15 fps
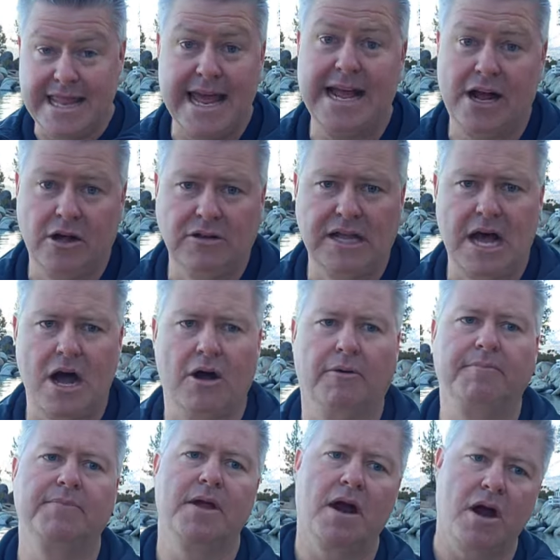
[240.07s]
they go
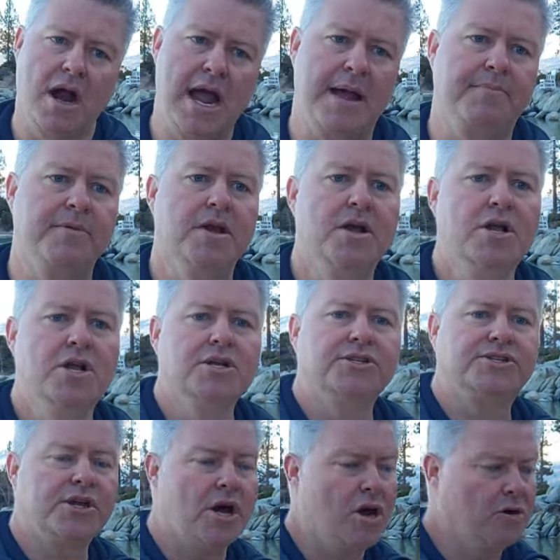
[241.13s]
low. All right.
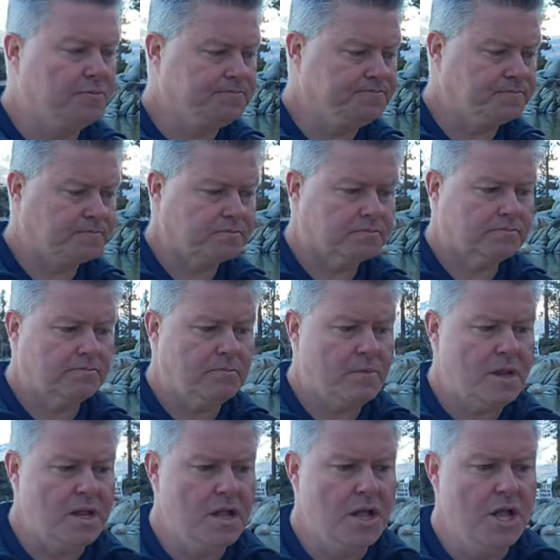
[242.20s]
So
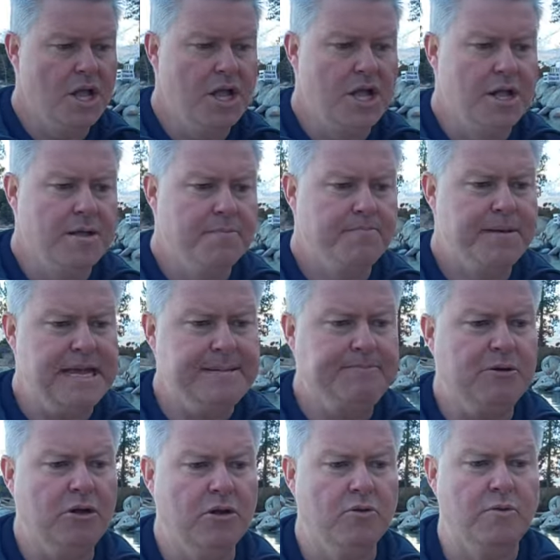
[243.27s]

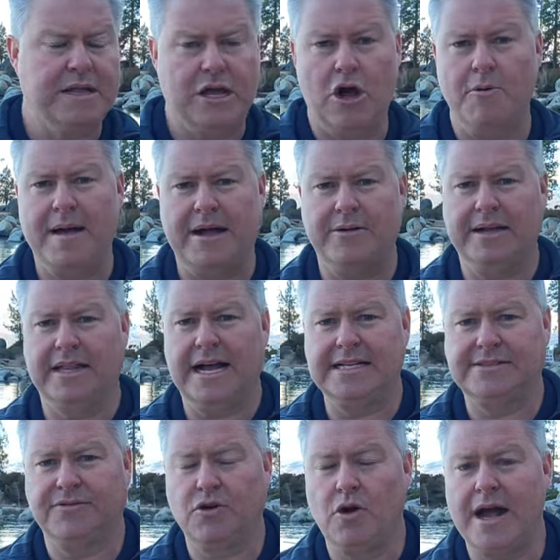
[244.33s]
people with home equity
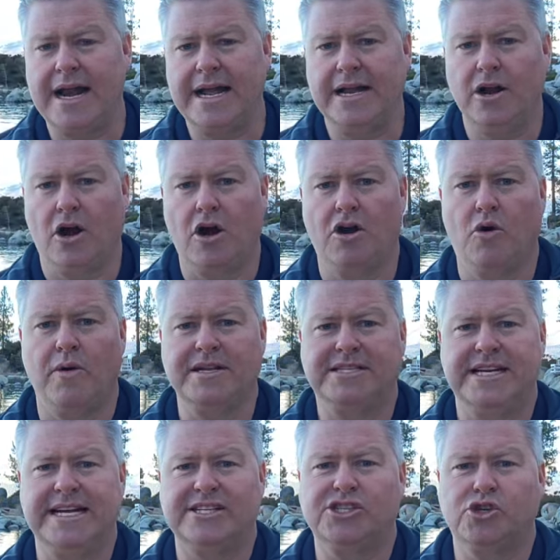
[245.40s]
lines of credit are going
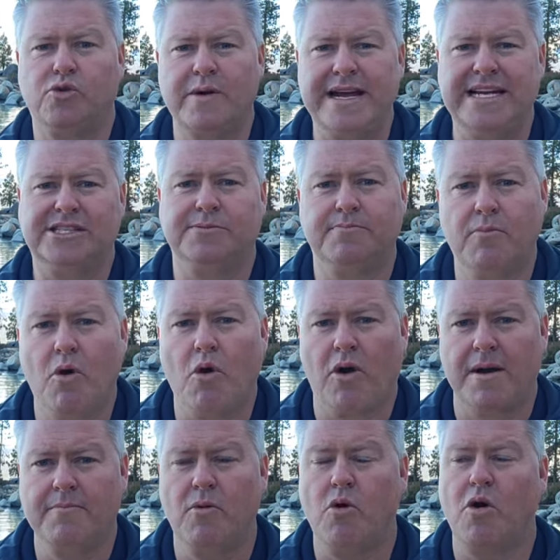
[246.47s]
to get squeezed
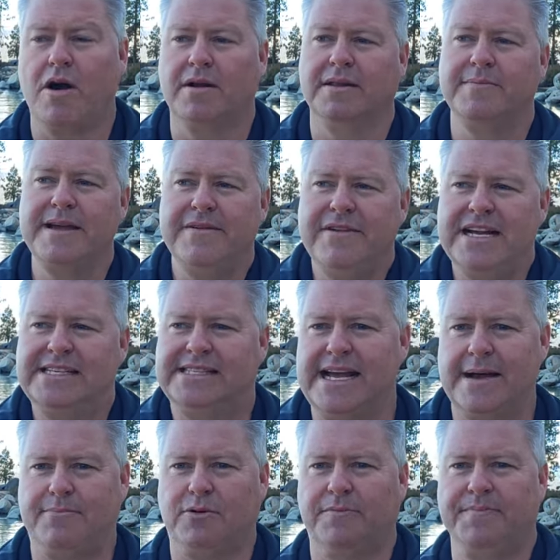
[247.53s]
more and more. Let me give an
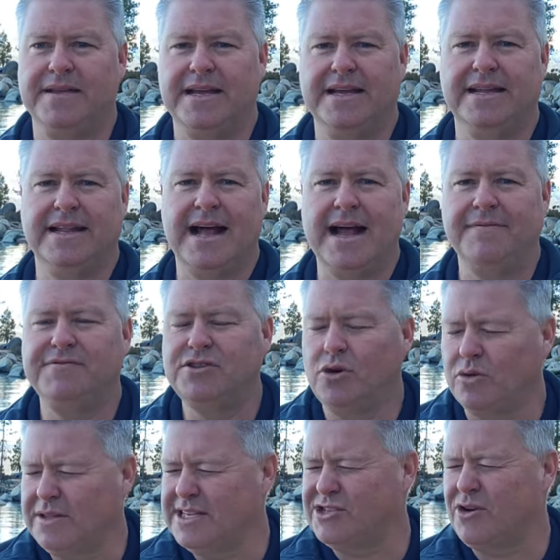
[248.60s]
example. And I've
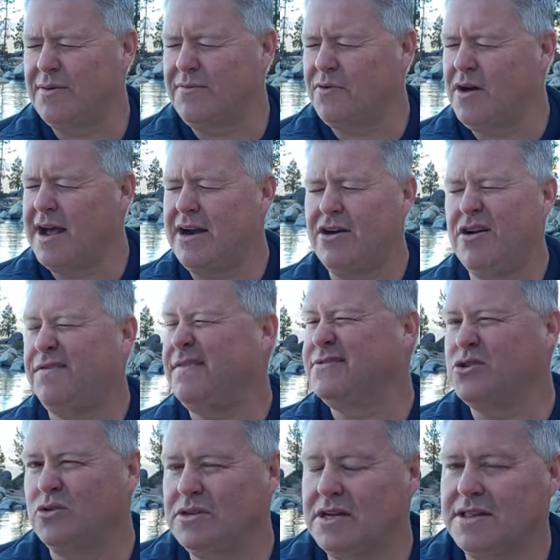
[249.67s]
told this story before. I don't know if I've
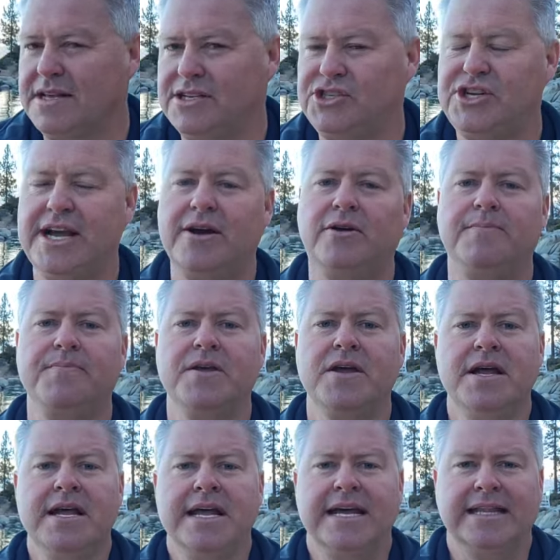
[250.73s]
told it on this channel.
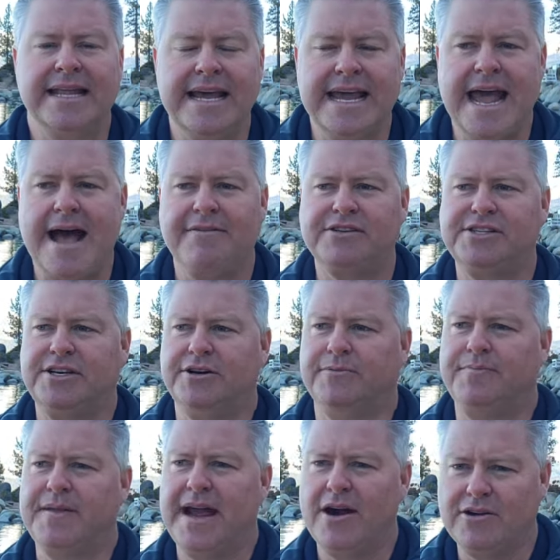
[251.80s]
In Lake Havasu,
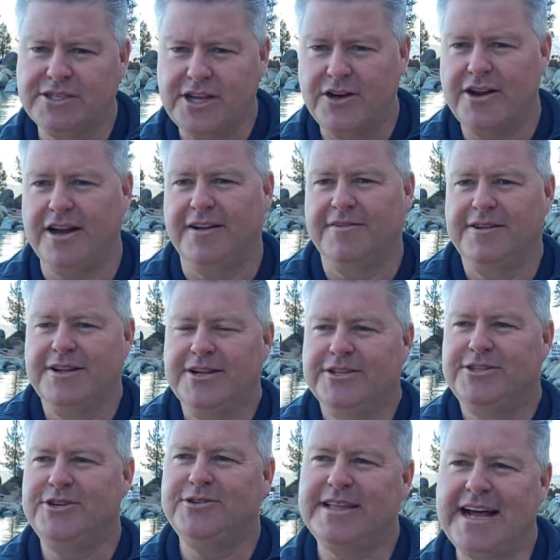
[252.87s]
Arizona,
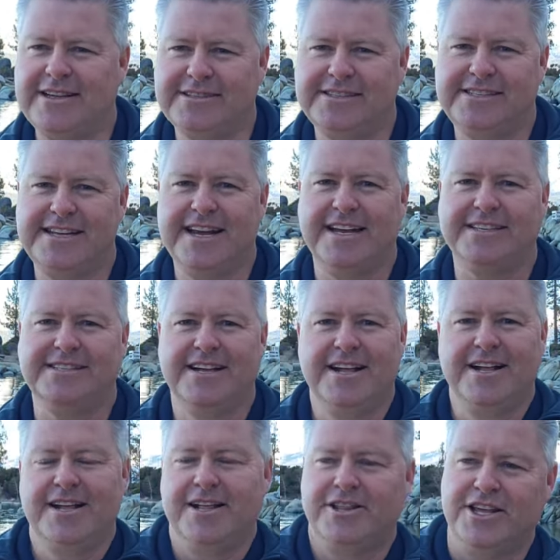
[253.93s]
2006,
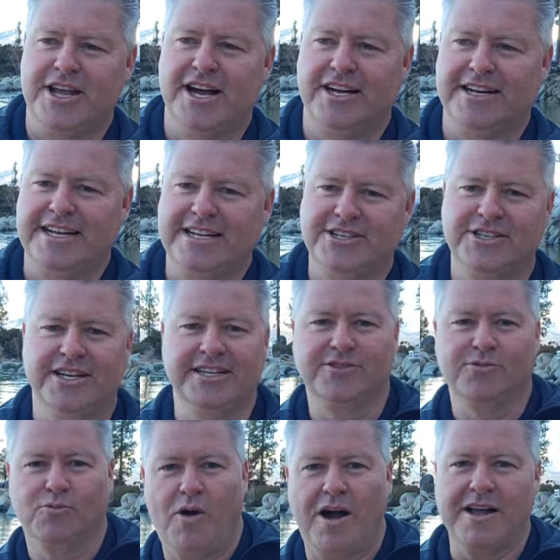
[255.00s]
the young
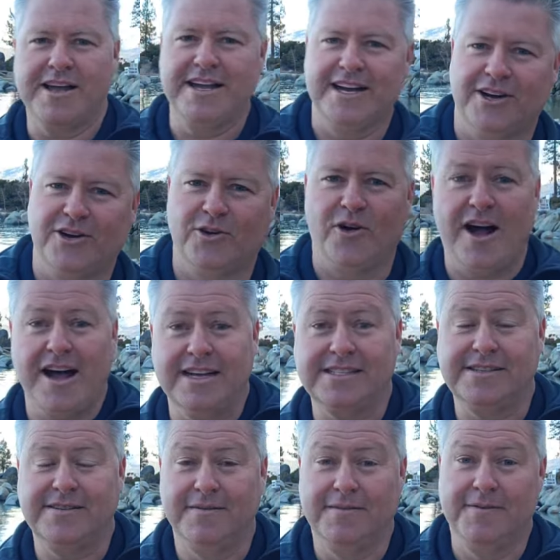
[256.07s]
ninjas walking
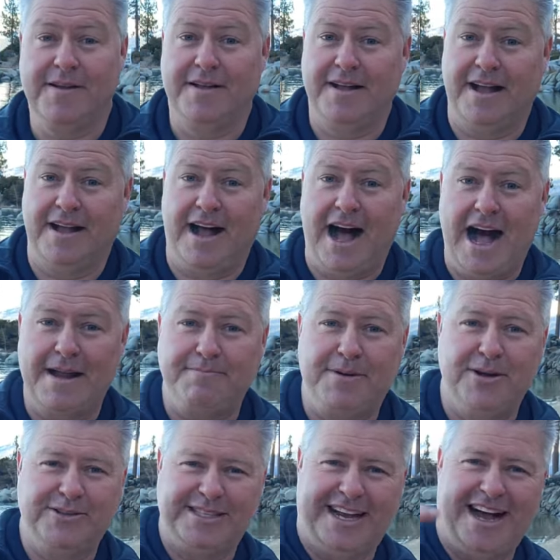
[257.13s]
across hot
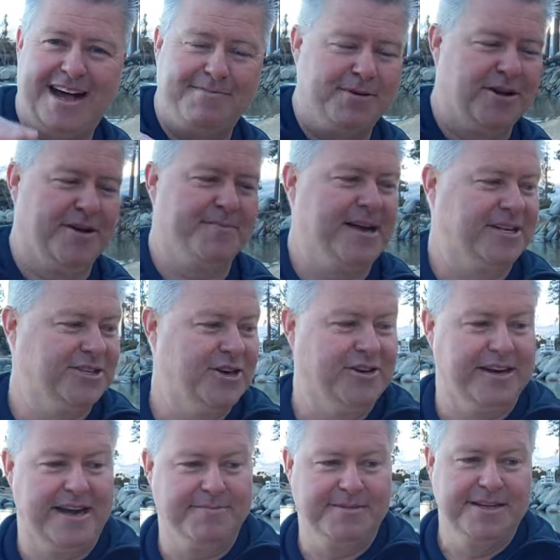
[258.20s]
boat to hot boat. I'm not
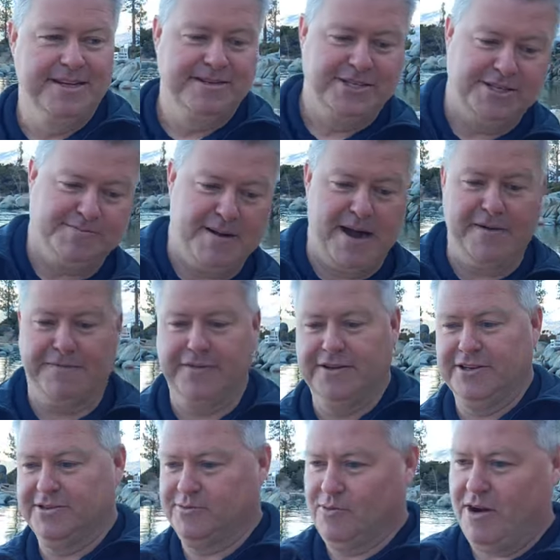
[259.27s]
joking. I'm just
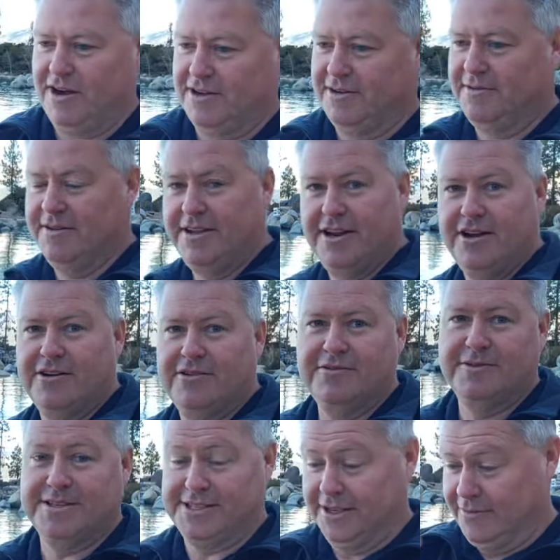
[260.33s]
barefoot, just walking, you know,
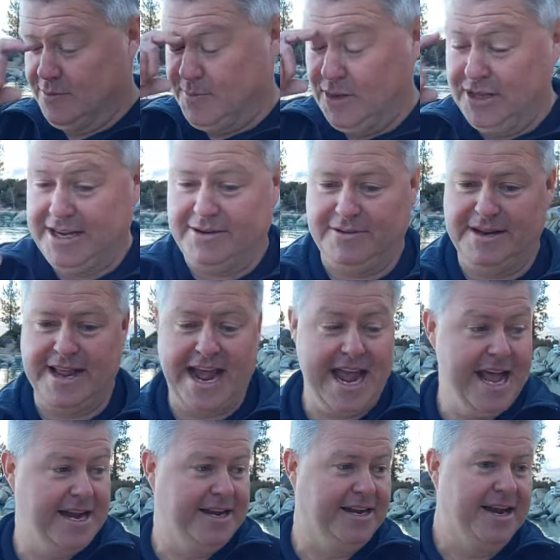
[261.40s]
silver bullet in the
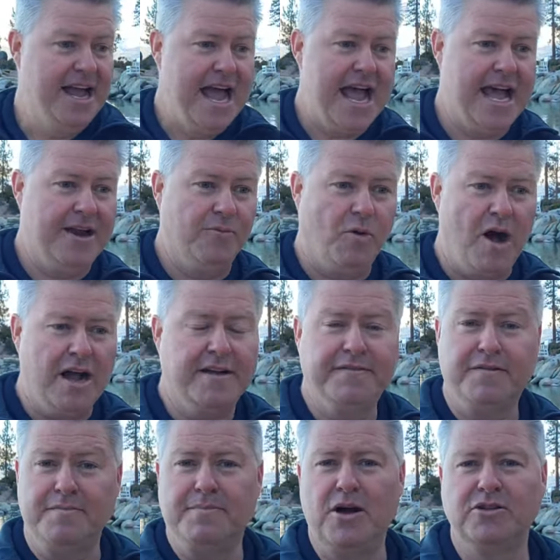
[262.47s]
hand and, and walking
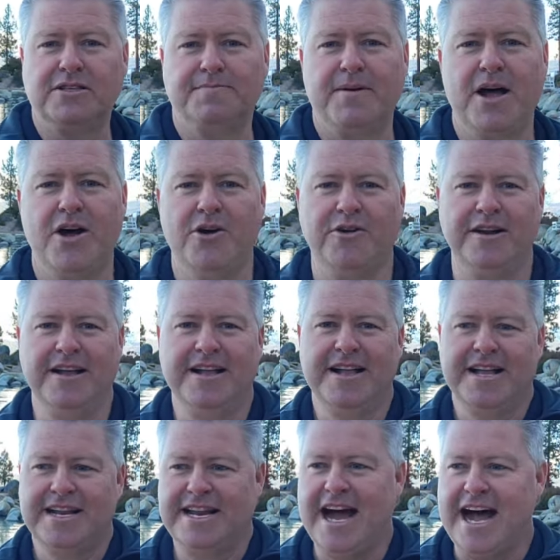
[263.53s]
from boat to boat,
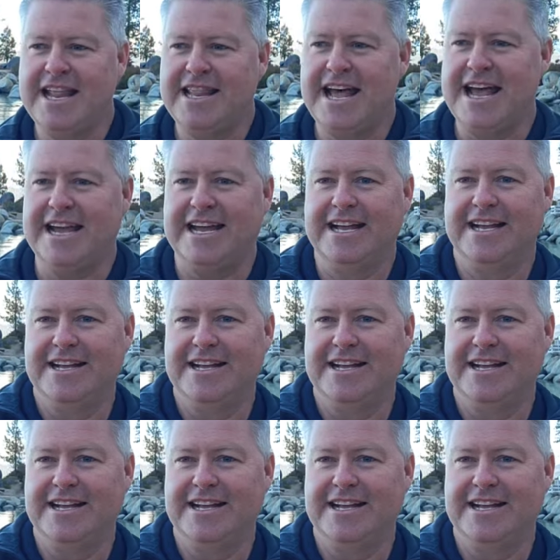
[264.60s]
not like